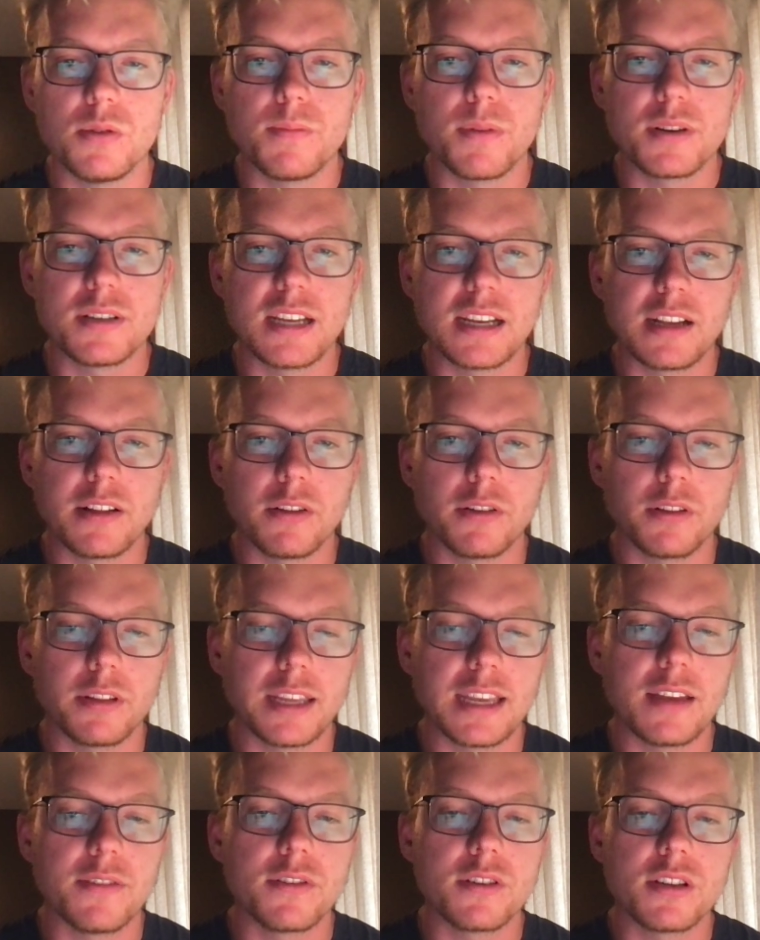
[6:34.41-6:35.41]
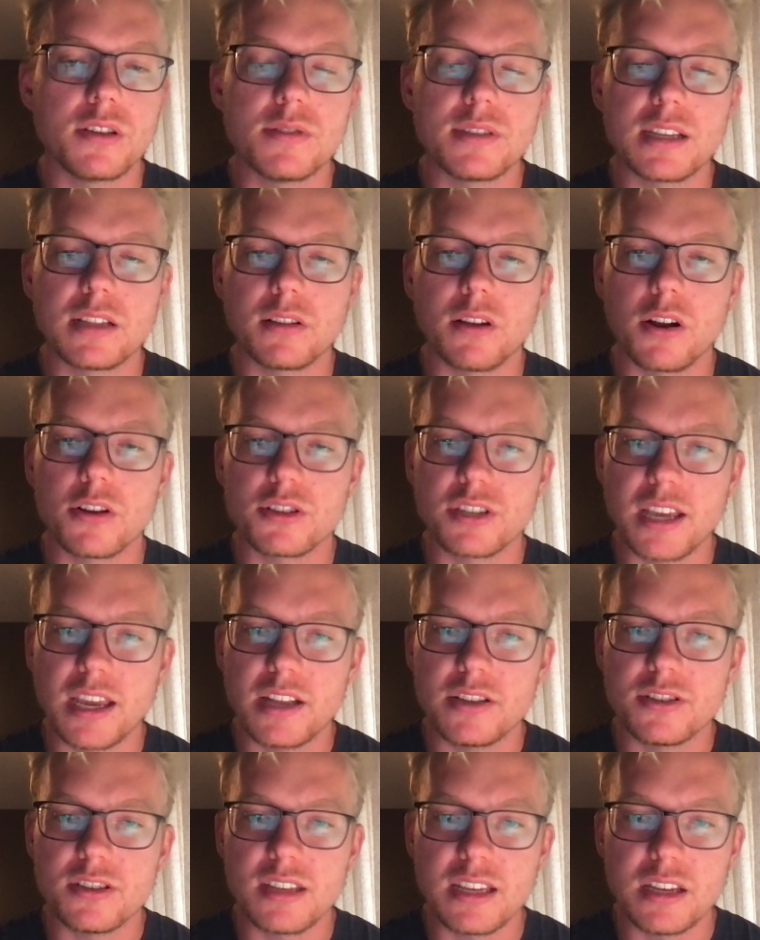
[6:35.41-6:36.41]
particularly if you're using large
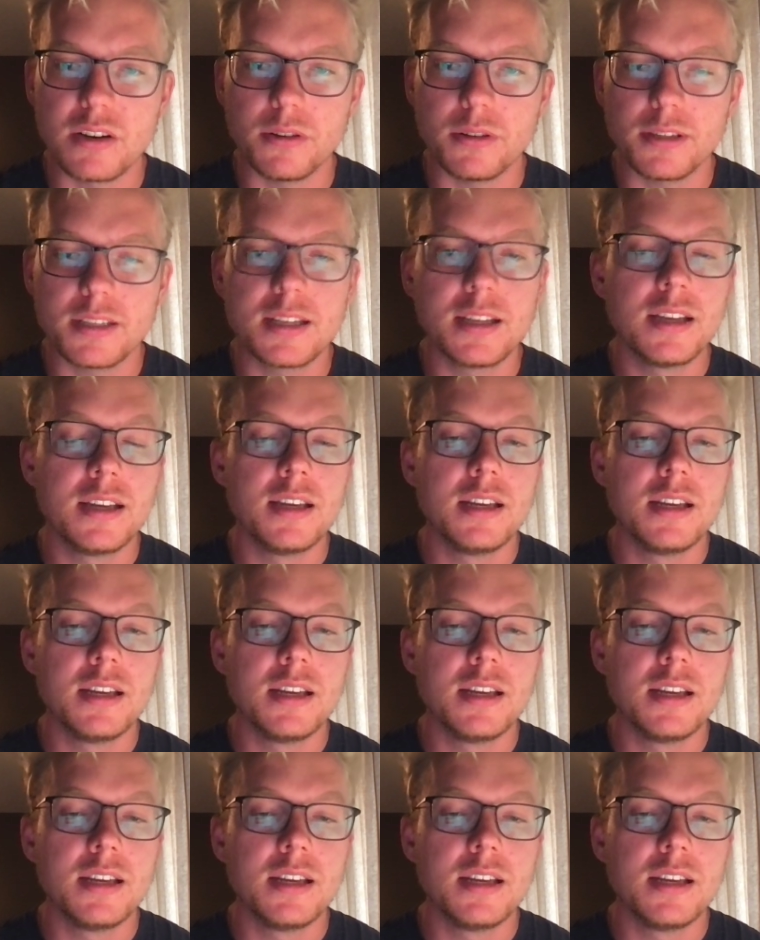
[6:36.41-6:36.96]
gauge needles.